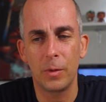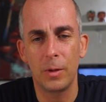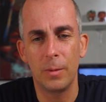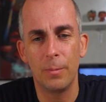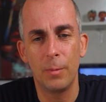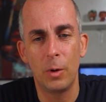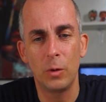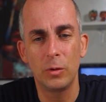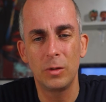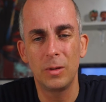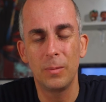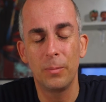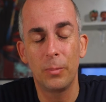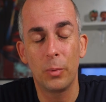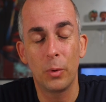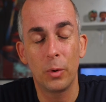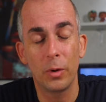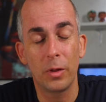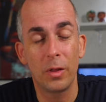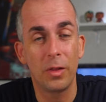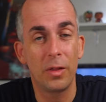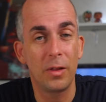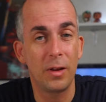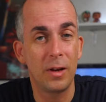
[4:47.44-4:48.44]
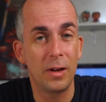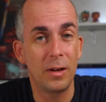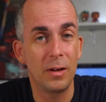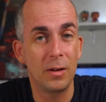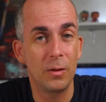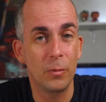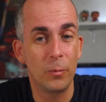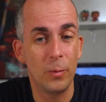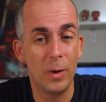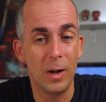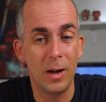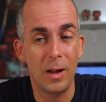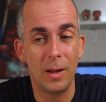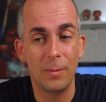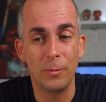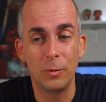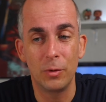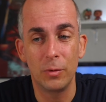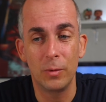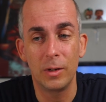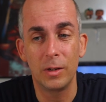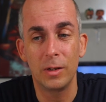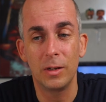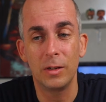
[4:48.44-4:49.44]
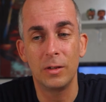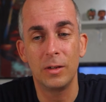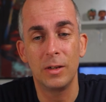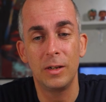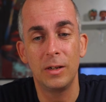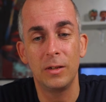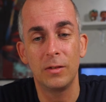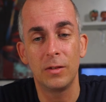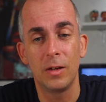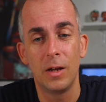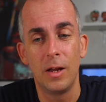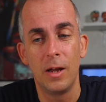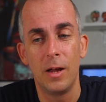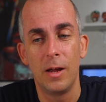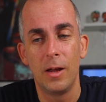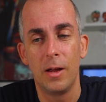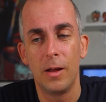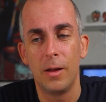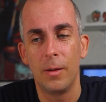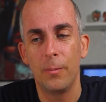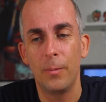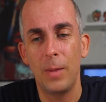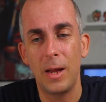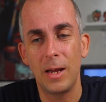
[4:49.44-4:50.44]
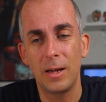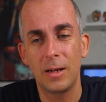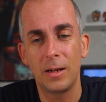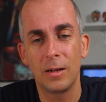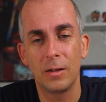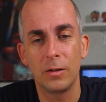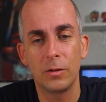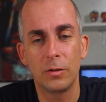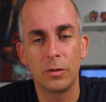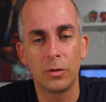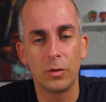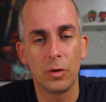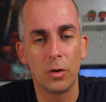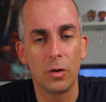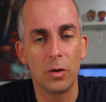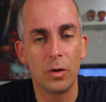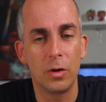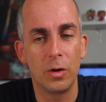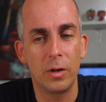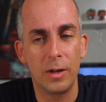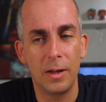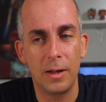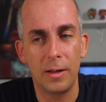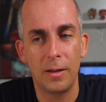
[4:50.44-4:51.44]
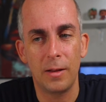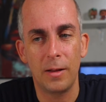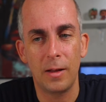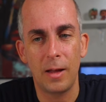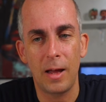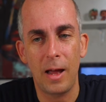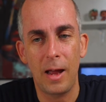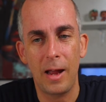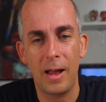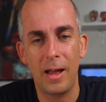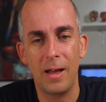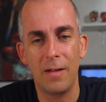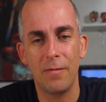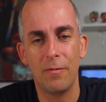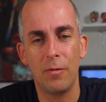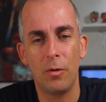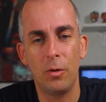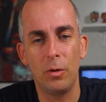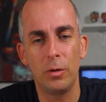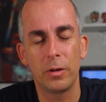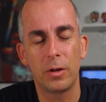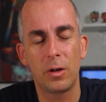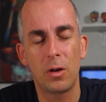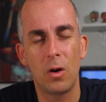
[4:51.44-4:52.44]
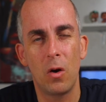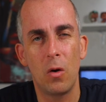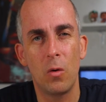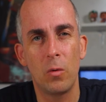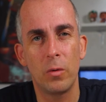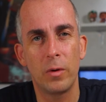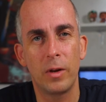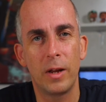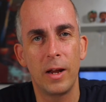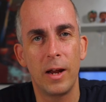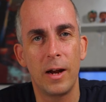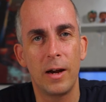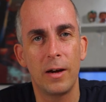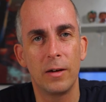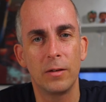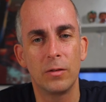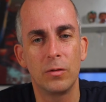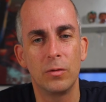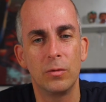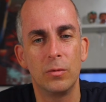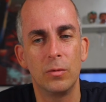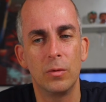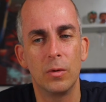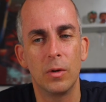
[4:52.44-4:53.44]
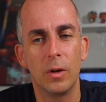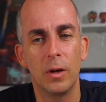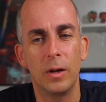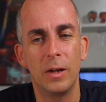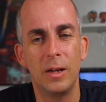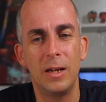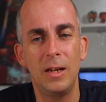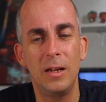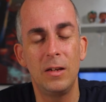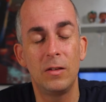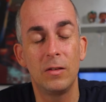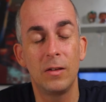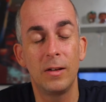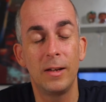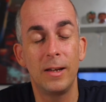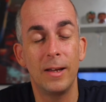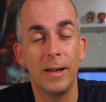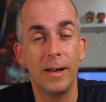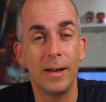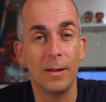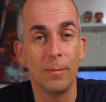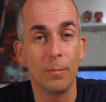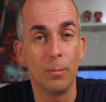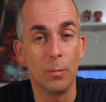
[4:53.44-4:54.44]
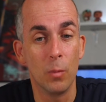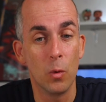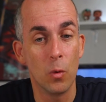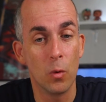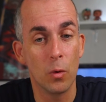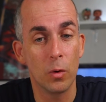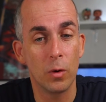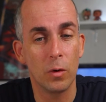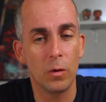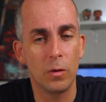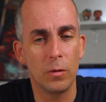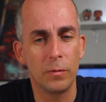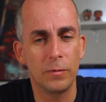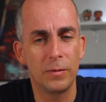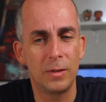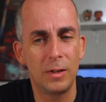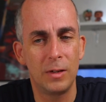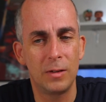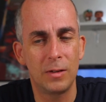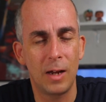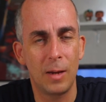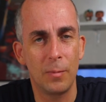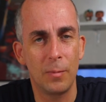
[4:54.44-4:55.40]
The most important thing when I'm doing this is making sure that I have all the code there to easily add more of these